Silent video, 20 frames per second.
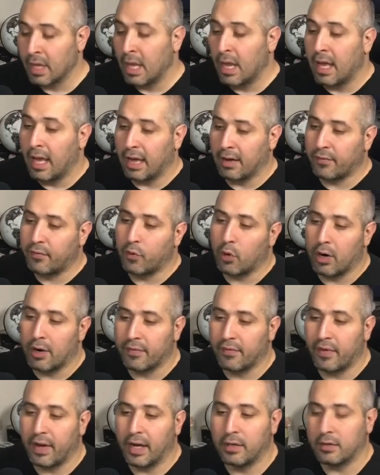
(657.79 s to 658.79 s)
And for our
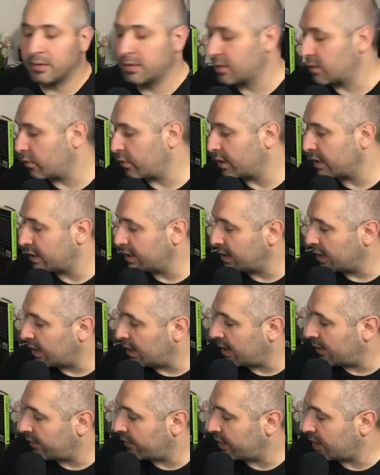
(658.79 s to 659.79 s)
final story
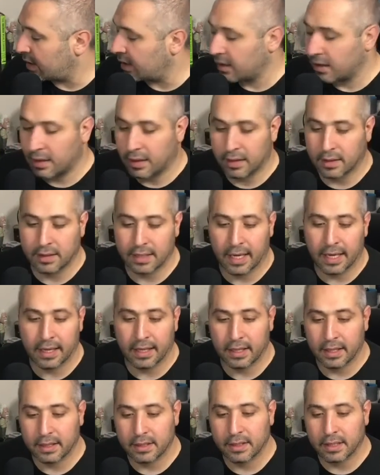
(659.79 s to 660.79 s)
of the day
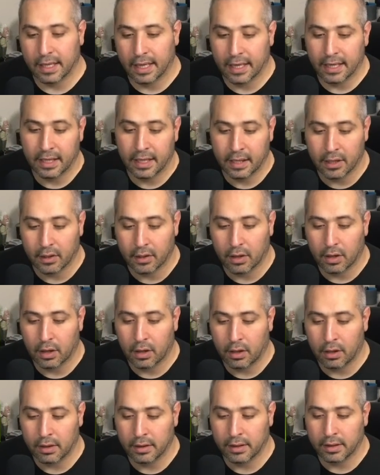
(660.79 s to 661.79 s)
today here
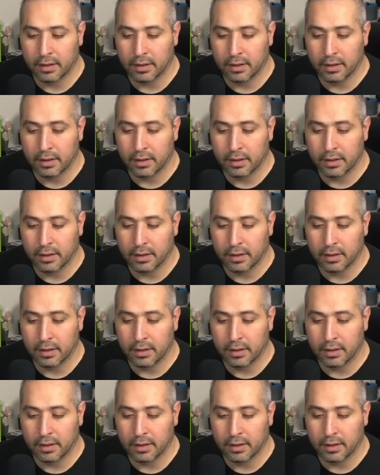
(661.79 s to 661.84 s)
on the